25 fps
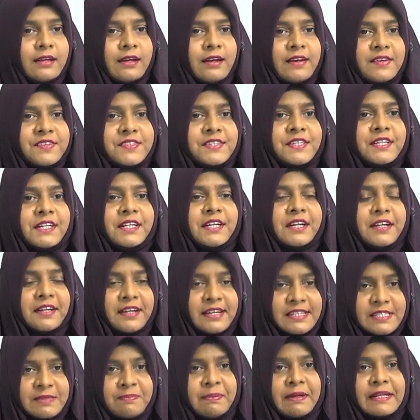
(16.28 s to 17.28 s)
certain
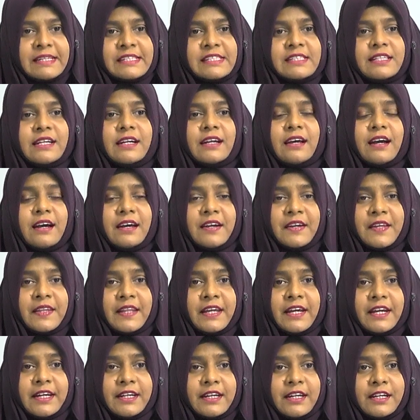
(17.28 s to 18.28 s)
aspects that are
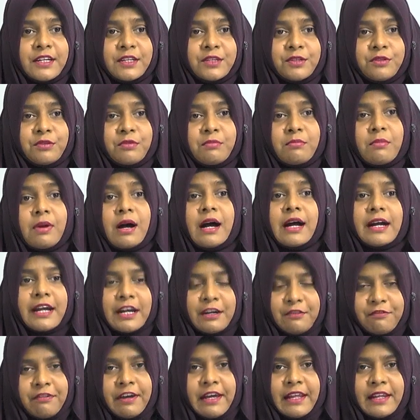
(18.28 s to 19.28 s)
related to
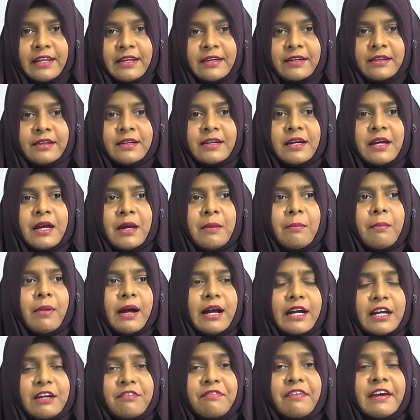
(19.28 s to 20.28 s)
market failure.
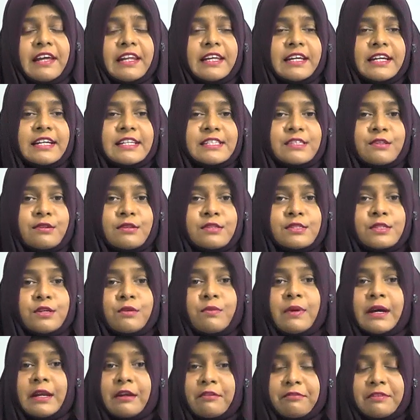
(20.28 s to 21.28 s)
Market failure is also
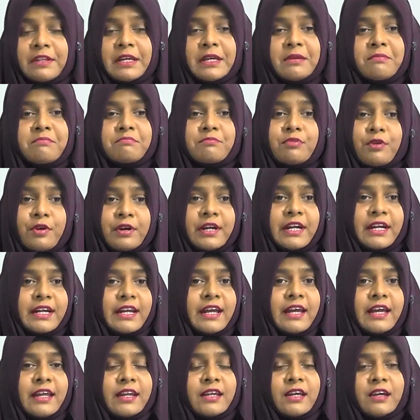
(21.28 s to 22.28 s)
one of the important
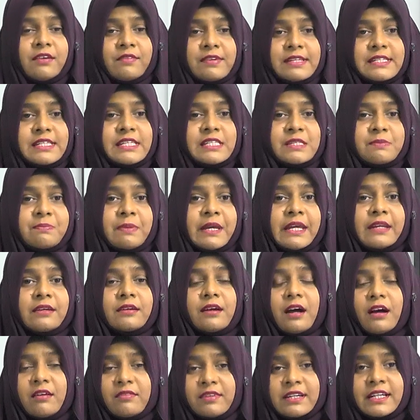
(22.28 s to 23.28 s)
area which is being
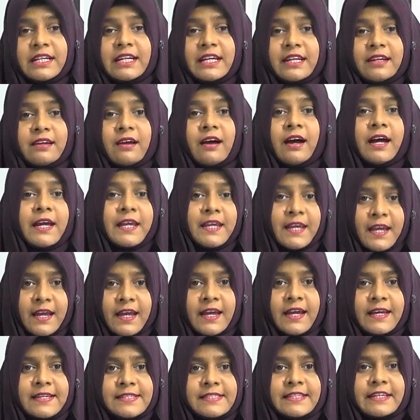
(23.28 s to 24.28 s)
covered in
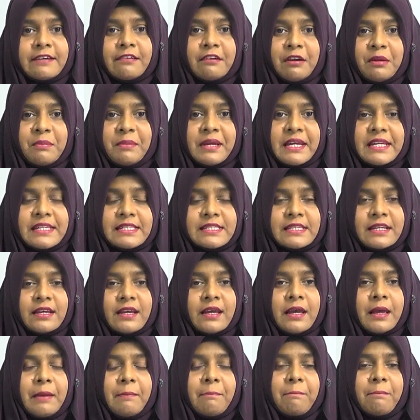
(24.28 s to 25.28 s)
IAS economics.
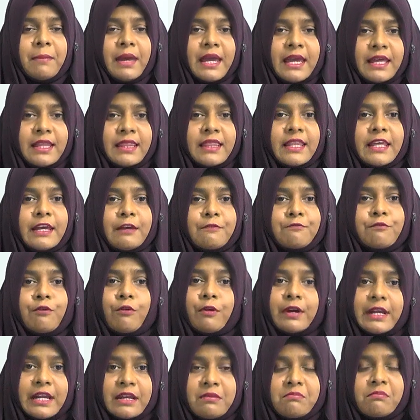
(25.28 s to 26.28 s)
Mainly
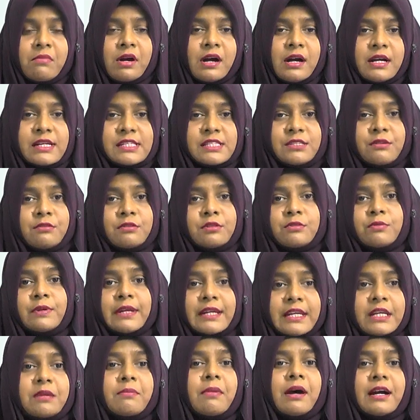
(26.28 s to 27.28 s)
14 marks or
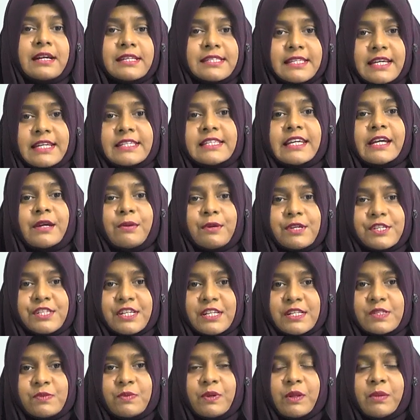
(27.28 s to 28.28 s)
20 marks essay
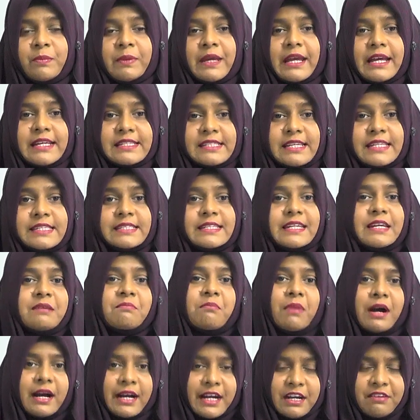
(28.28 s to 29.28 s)
questions will be assessed in
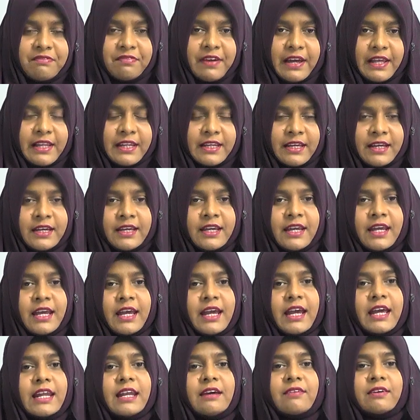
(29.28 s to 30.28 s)
market failure.
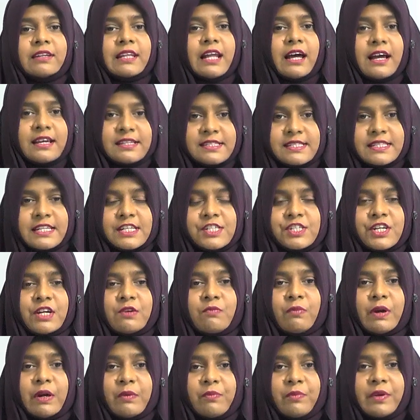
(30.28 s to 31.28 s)
In our last session,
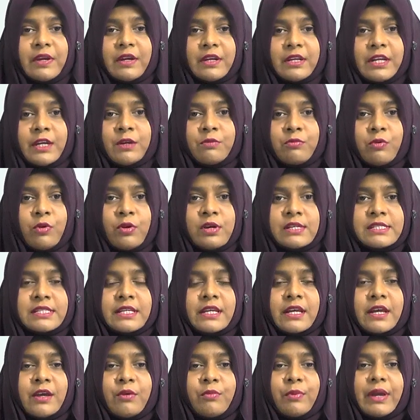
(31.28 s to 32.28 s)
what we did was
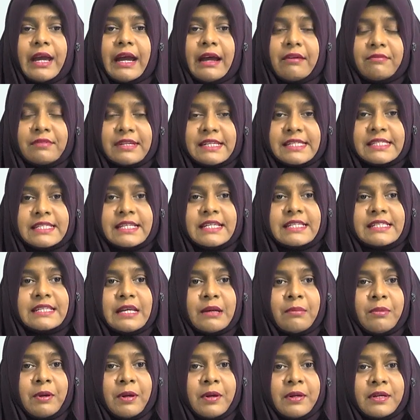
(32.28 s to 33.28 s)
we have discussed
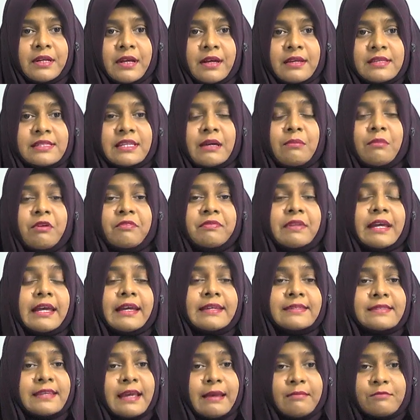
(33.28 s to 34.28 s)
about some of the
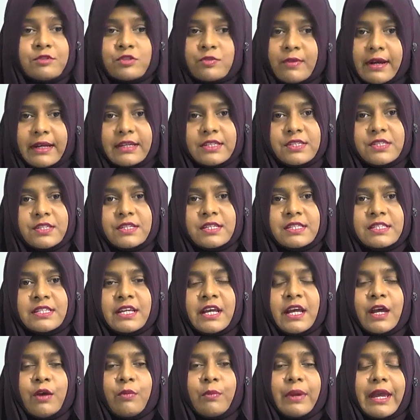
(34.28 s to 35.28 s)
exam structures.
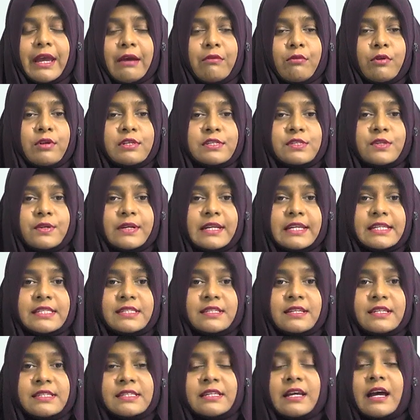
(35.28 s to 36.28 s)
We have also
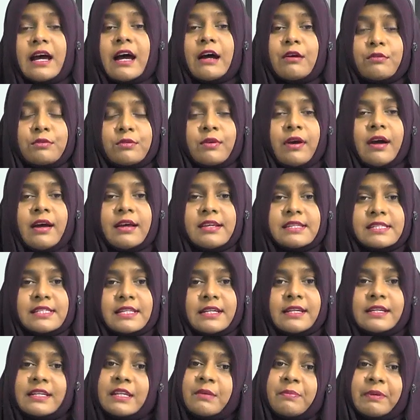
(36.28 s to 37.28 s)
discussed how to
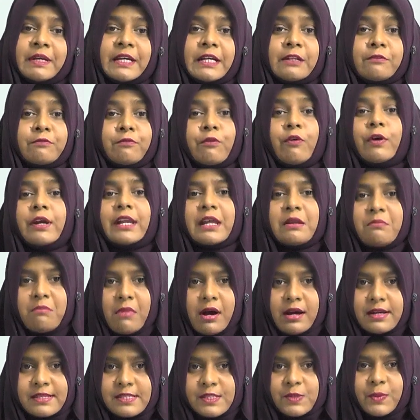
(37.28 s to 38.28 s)
answer a typical 14
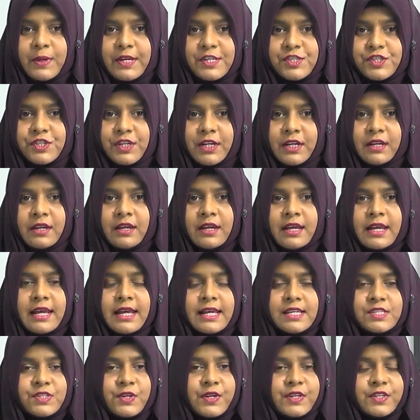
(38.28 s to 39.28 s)
marks question.
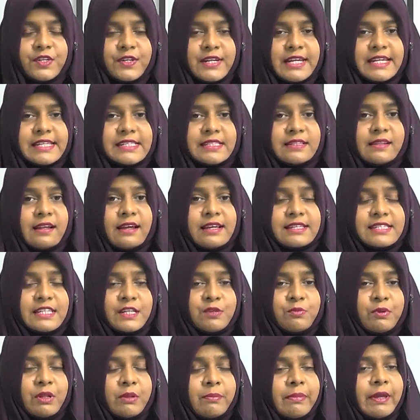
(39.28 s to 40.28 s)
So in today's class, it
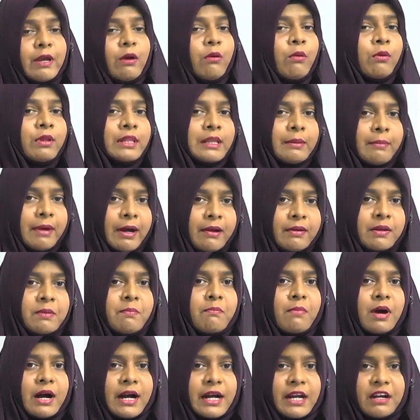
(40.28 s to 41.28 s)
will be all about
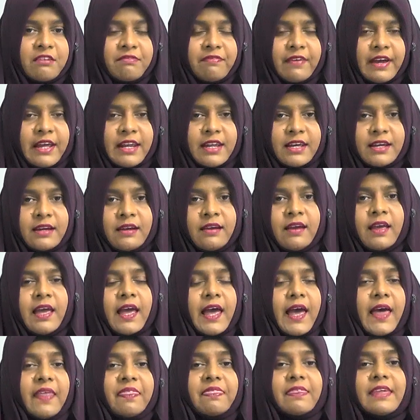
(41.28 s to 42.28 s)
market failure
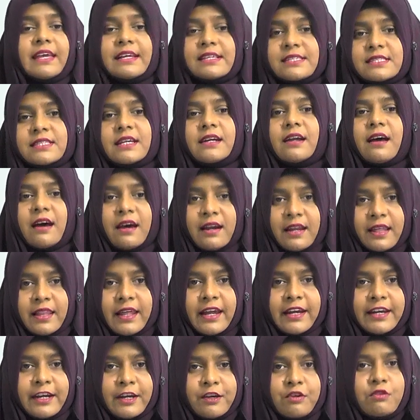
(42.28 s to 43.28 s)
and things that are
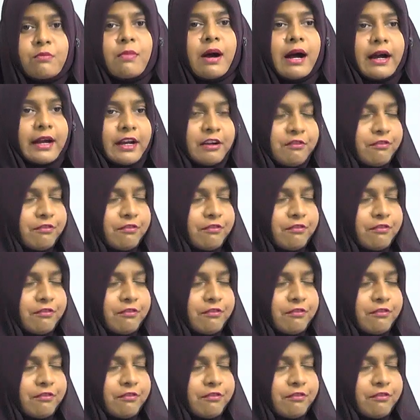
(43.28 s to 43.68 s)
related to market